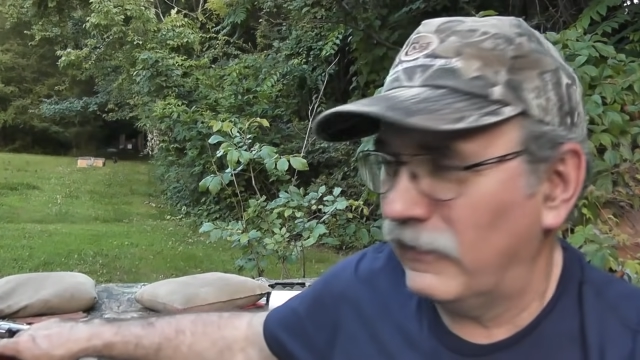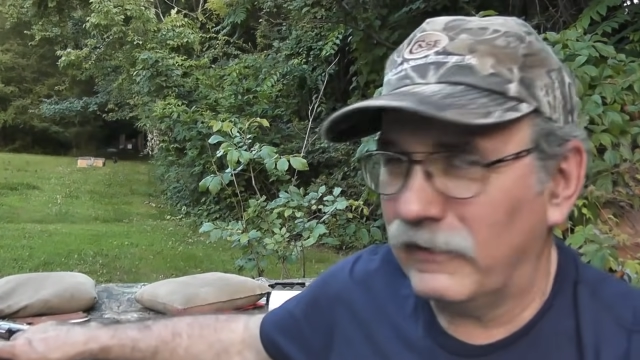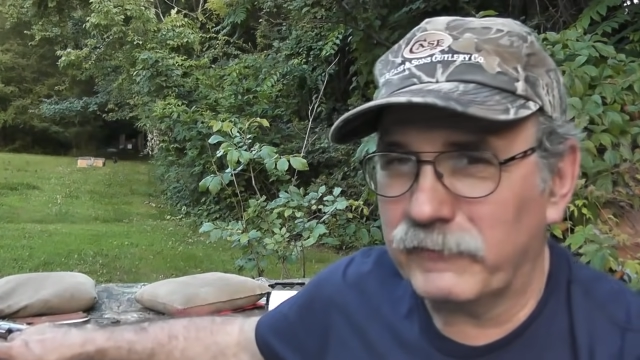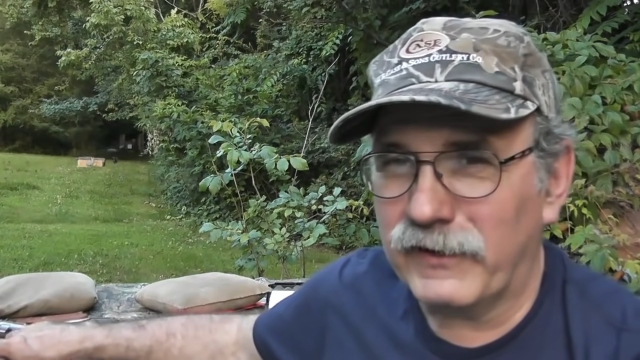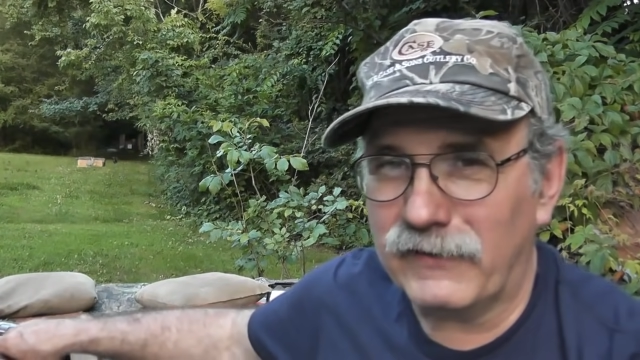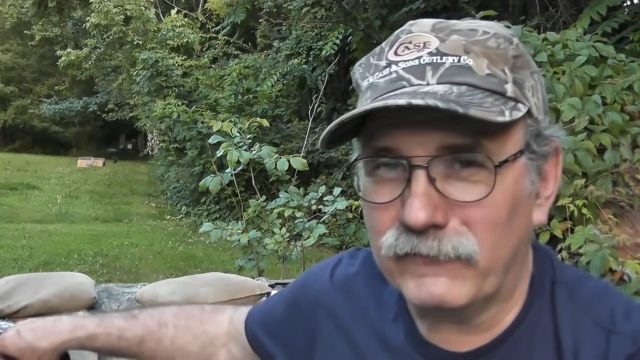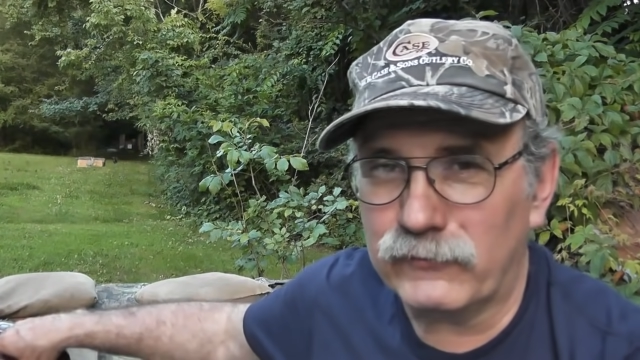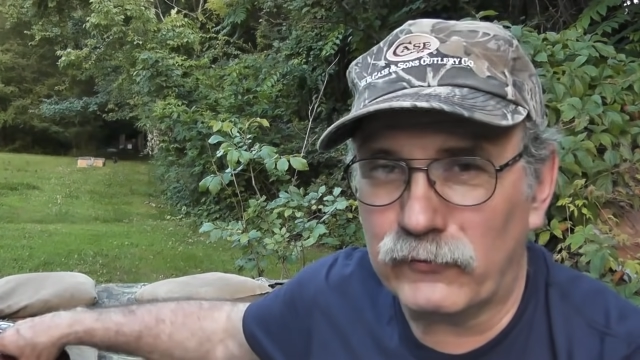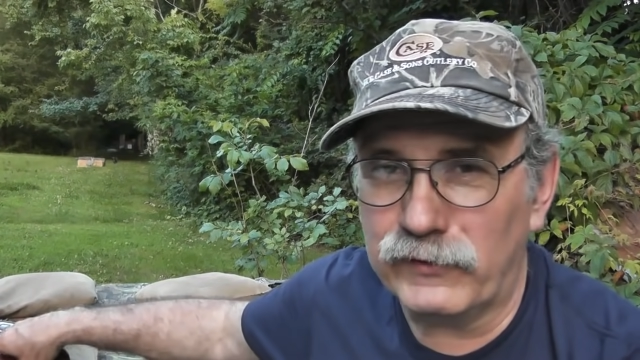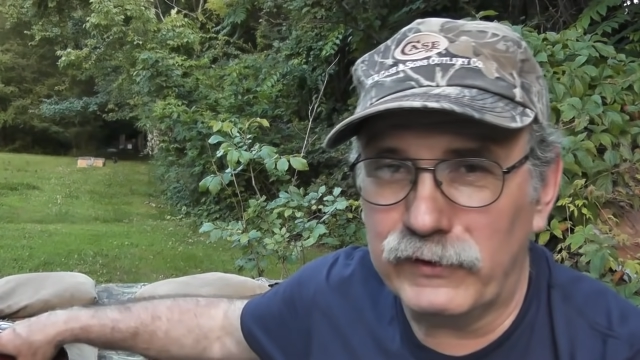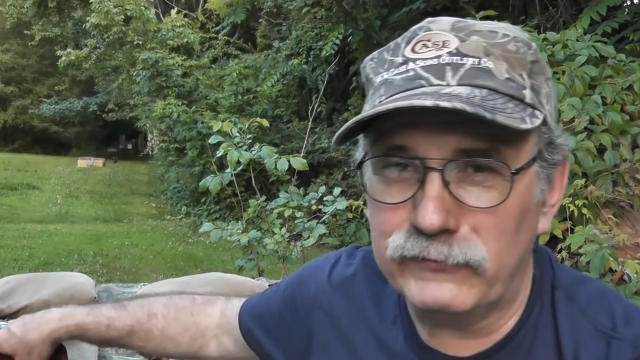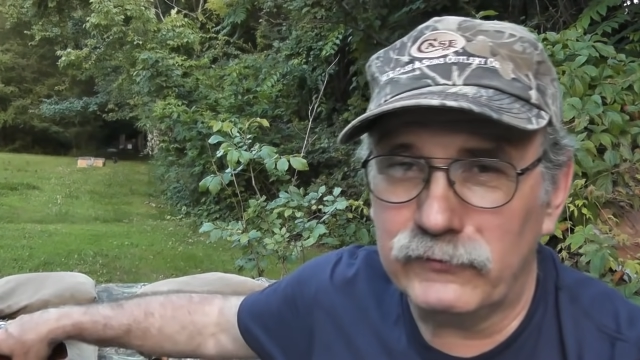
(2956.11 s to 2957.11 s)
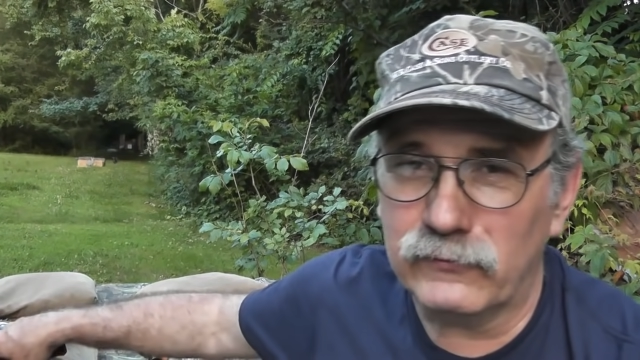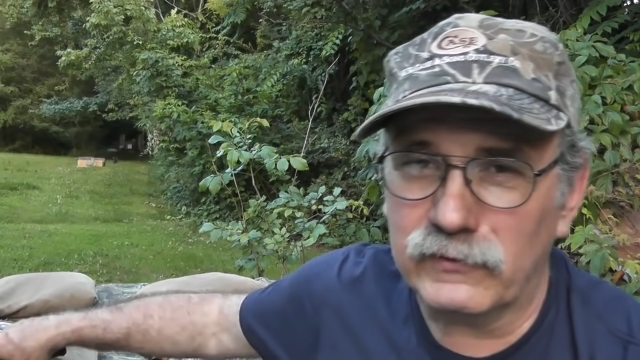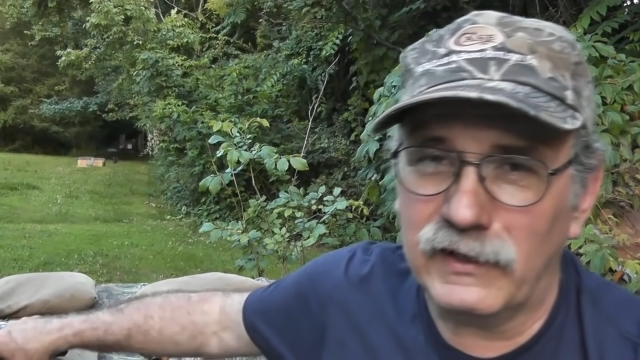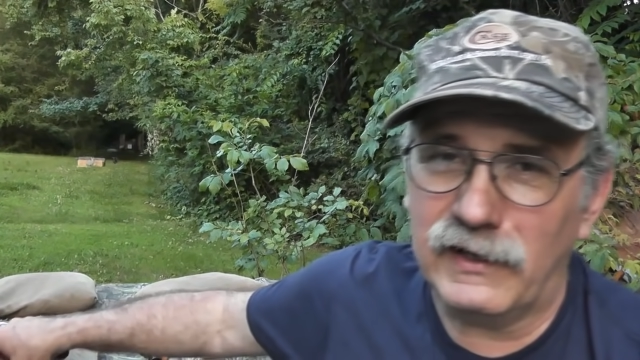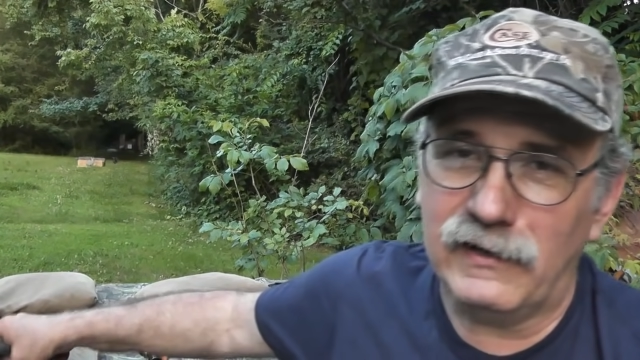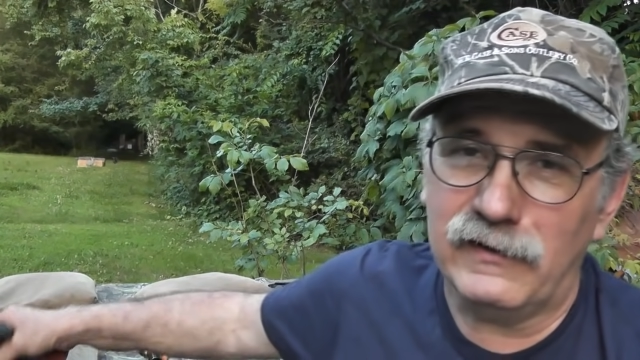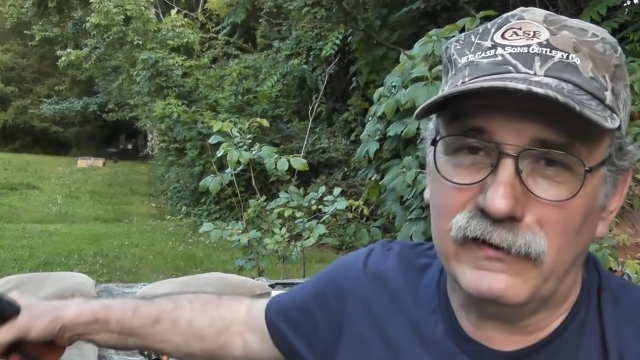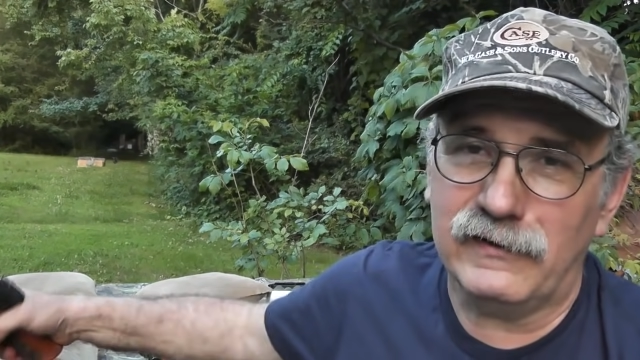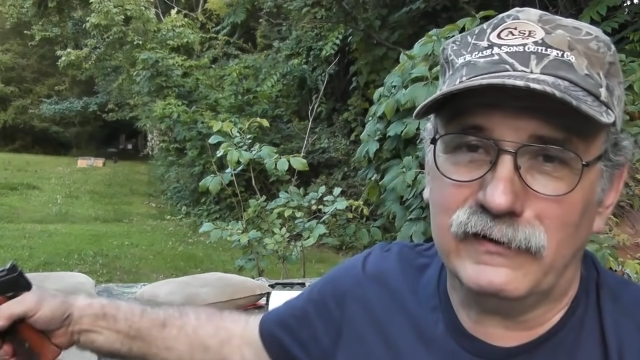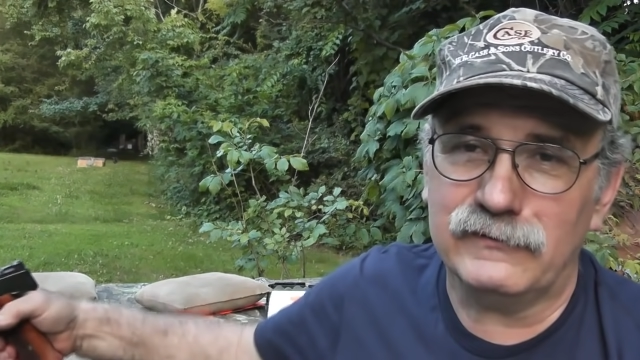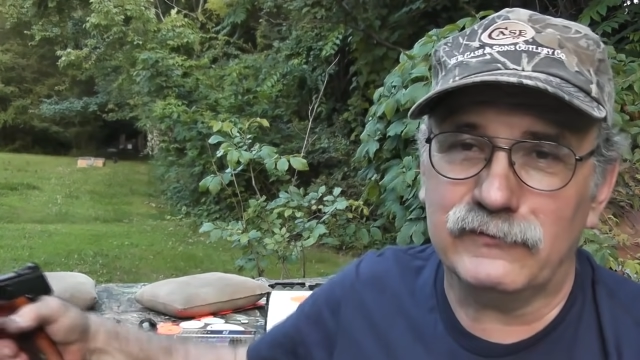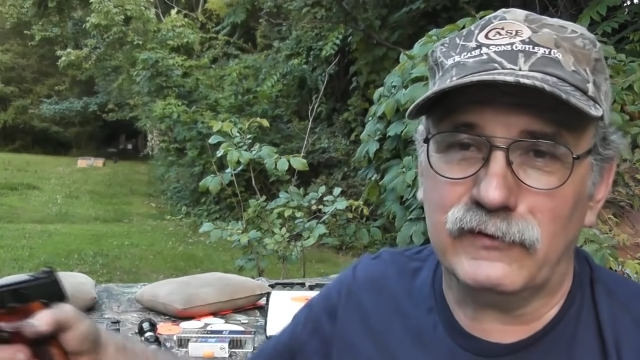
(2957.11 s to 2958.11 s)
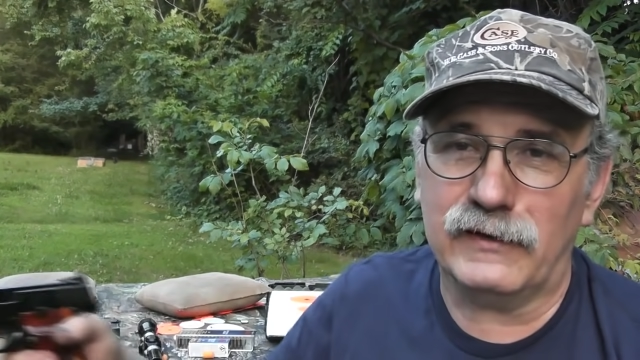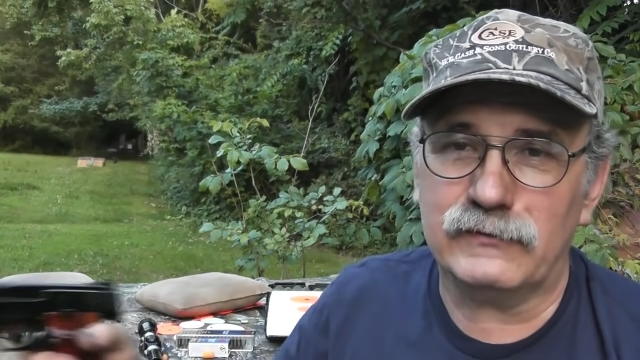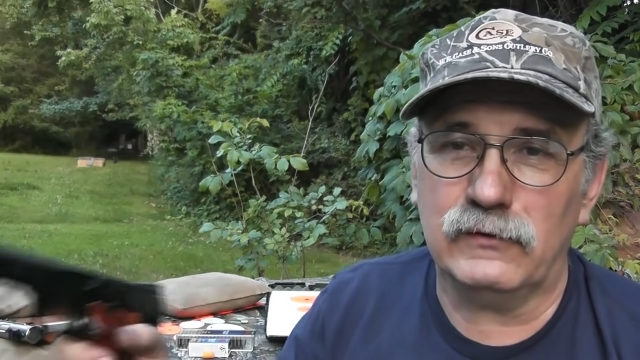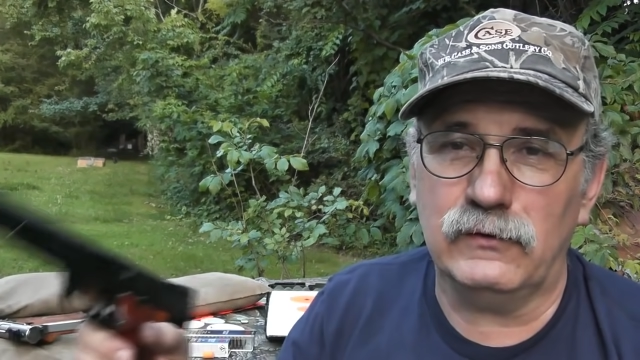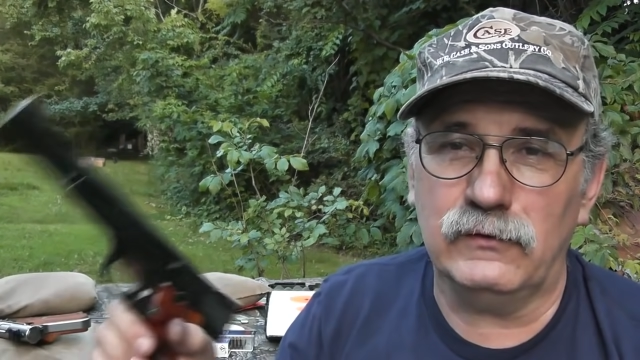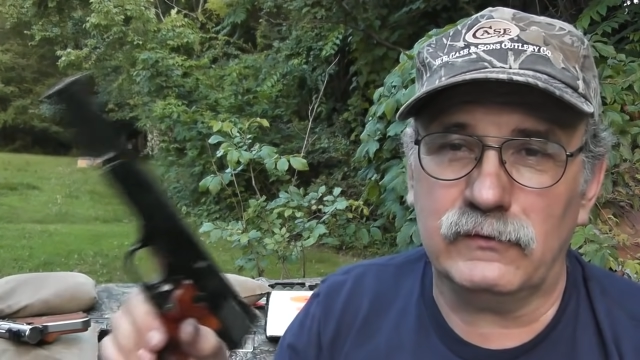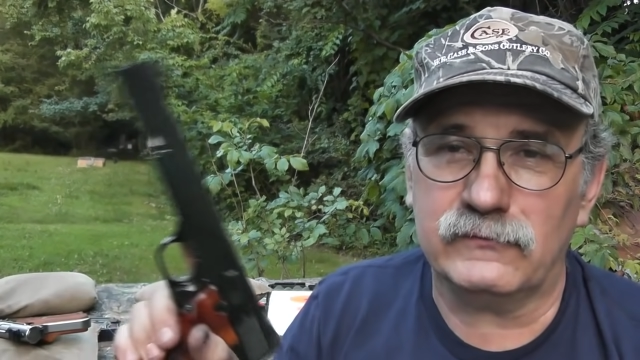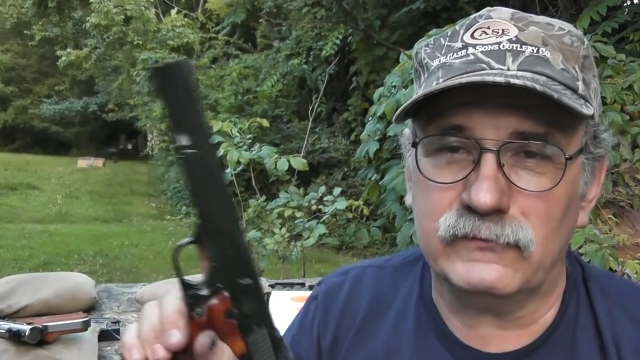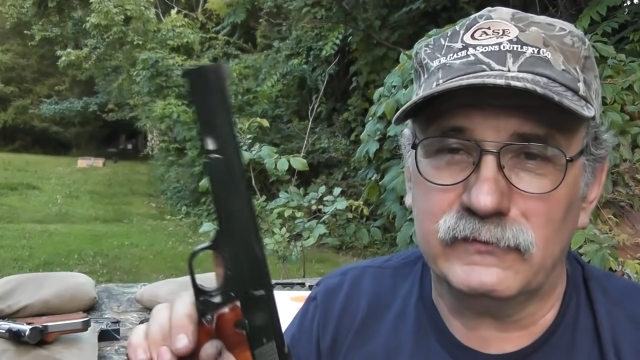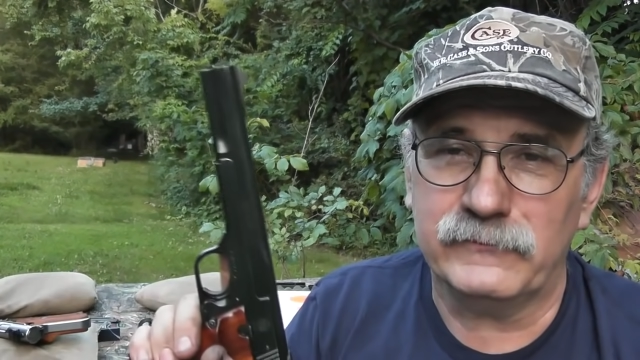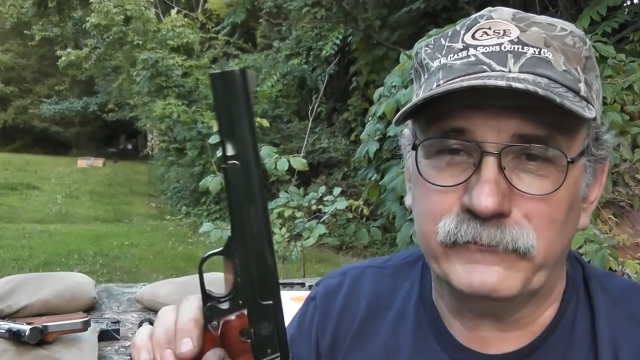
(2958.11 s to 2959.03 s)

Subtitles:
I'm kind of a traditional guy and I just like the looks